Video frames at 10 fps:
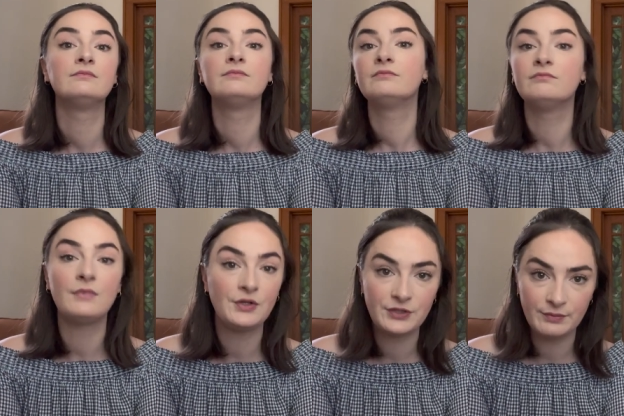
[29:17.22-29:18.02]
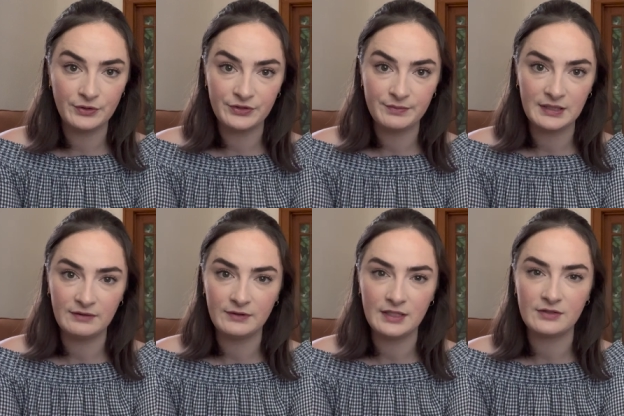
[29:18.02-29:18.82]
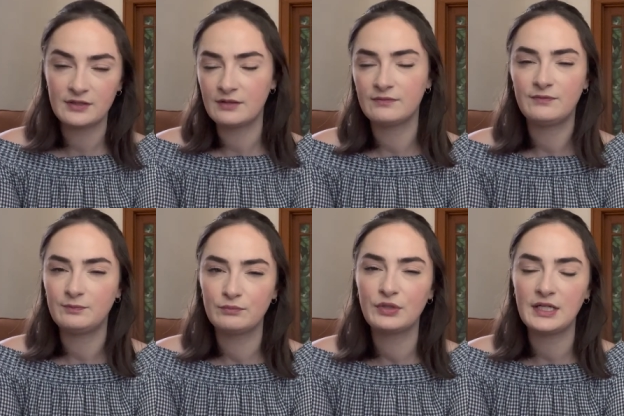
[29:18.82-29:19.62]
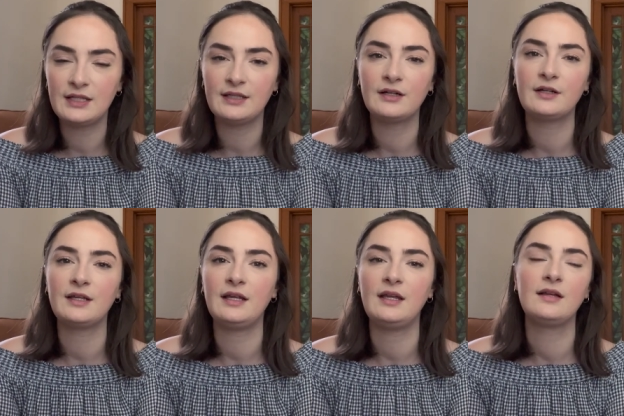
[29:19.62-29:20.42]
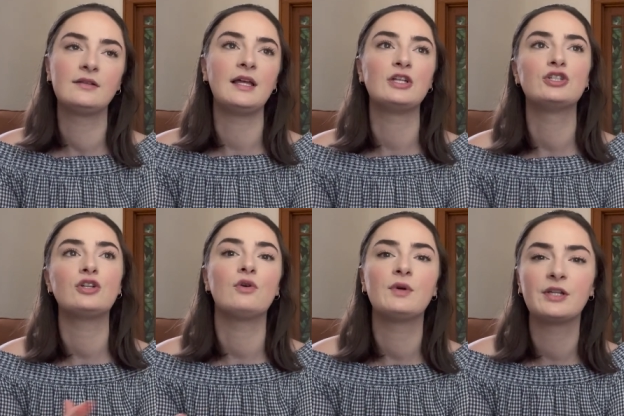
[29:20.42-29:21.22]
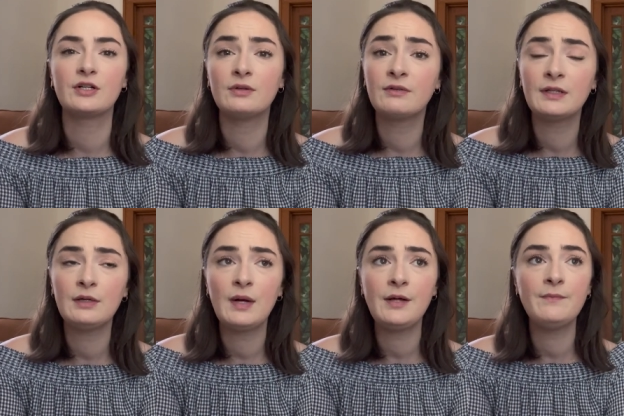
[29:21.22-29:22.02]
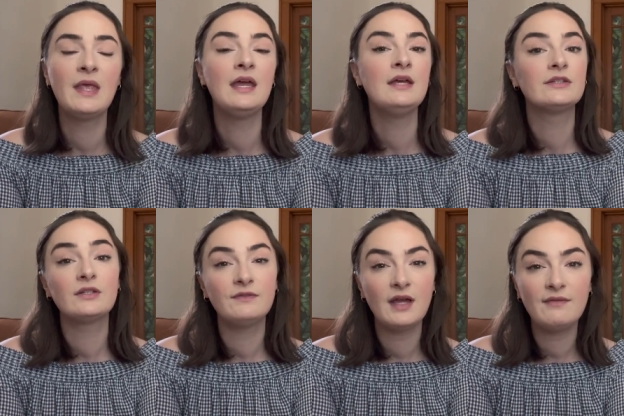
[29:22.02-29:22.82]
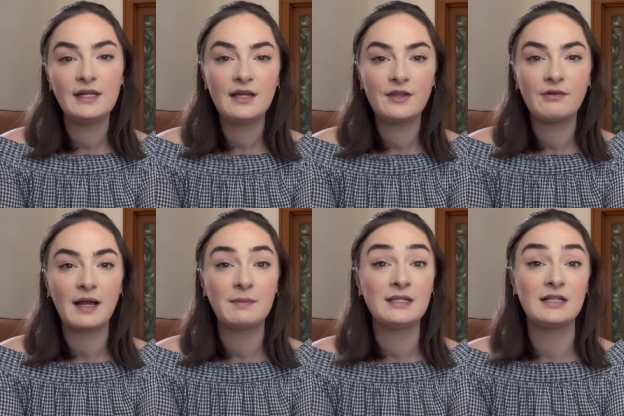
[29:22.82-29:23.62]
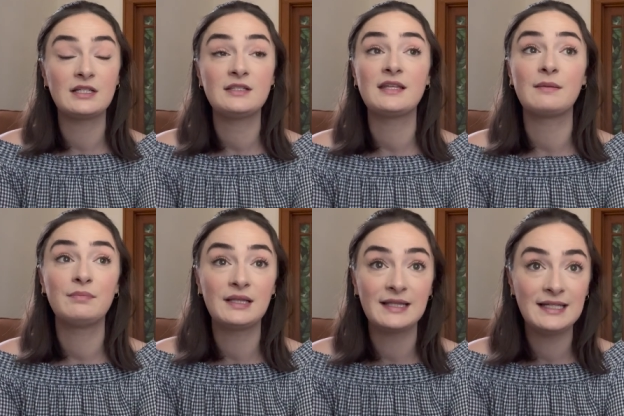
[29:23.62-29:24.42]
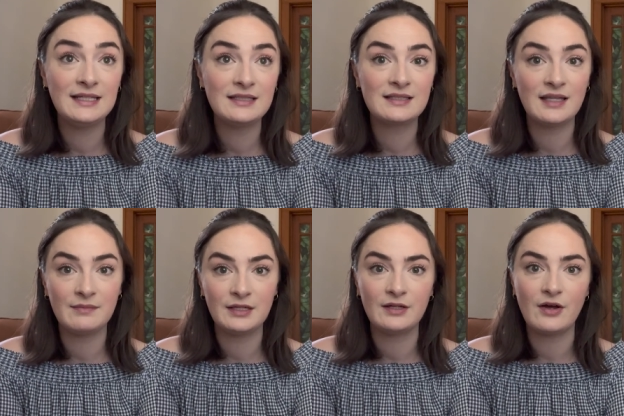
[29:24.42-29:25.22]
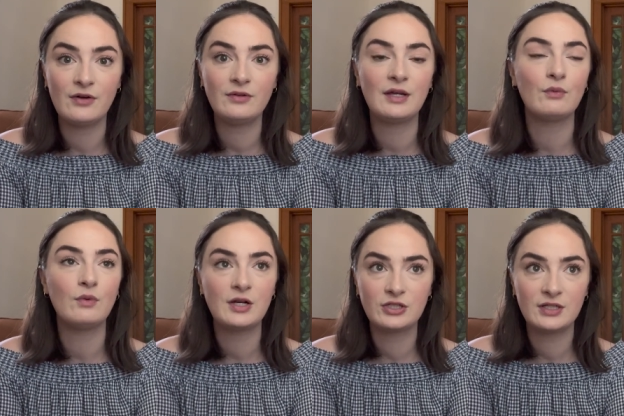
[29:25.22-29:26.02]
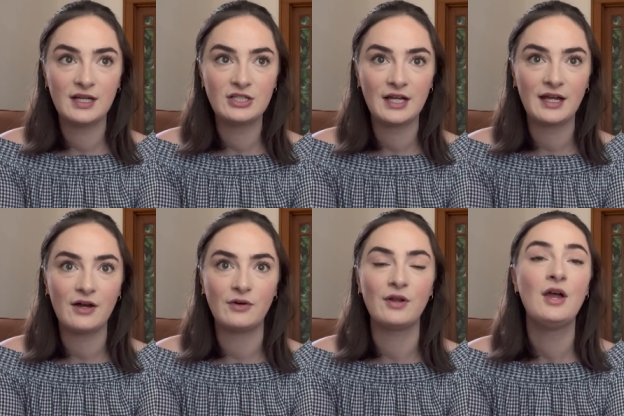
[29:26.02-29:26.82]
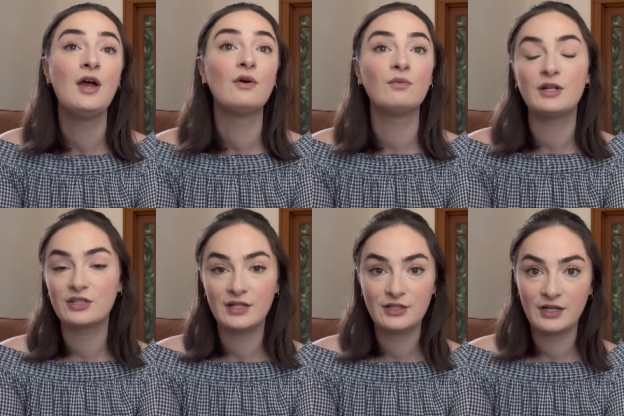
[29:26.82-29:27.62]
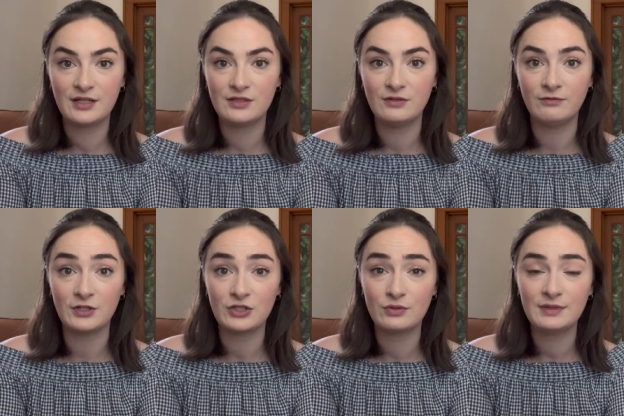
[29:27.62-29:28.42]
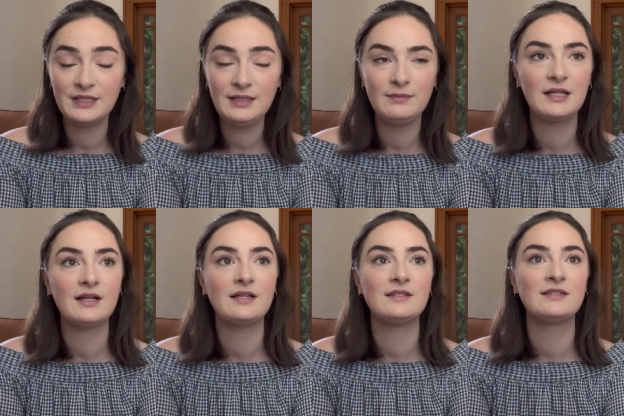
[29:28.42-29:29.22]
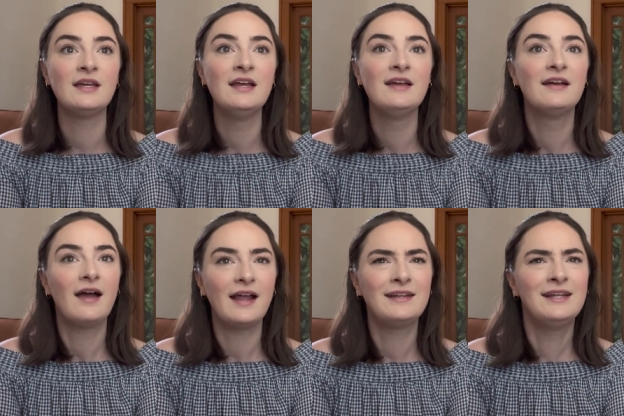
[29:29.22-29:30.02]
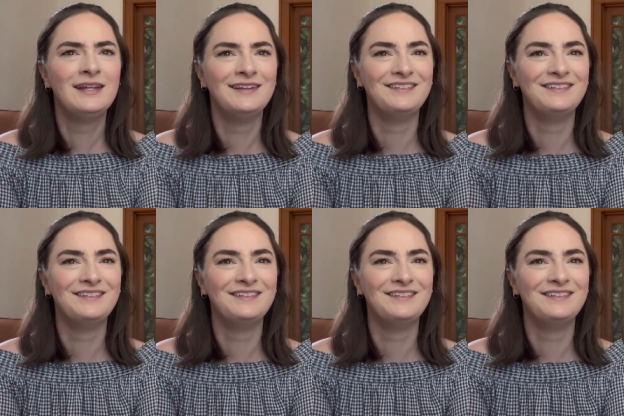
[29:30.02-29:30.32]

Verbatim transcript: multiple spinning videos that are pretty clear and they like show what they're doing really well. So if you have any other recommendations, like please let me know, like what should I check out? What should I try to do virtually? Because I need,